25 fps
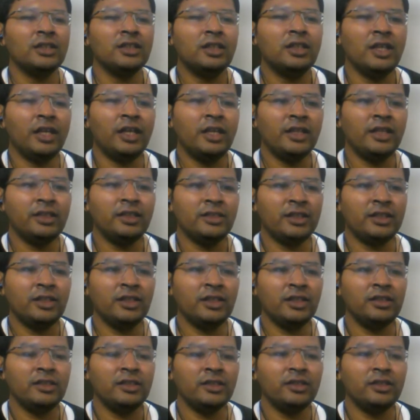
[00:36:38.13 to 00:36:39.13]
and
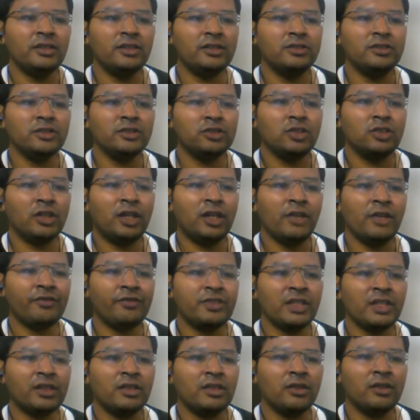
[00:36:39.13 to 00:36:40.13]
then your
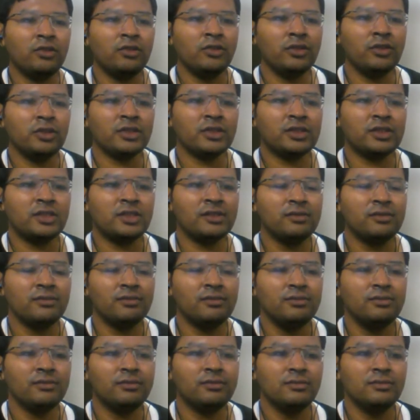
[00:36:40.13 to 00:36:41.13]
lifecycle hooks,
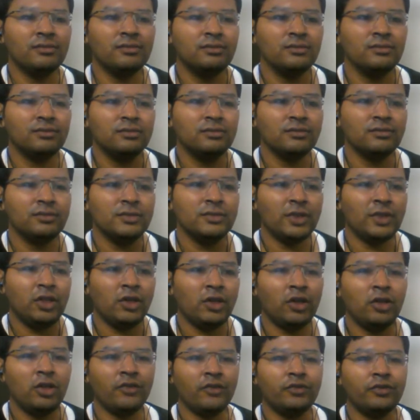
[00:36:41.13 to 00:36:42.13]

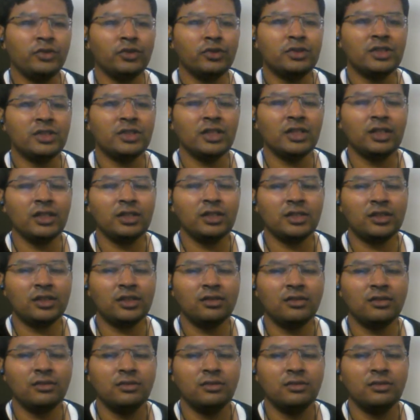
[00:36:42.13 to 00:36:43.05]
all of those things.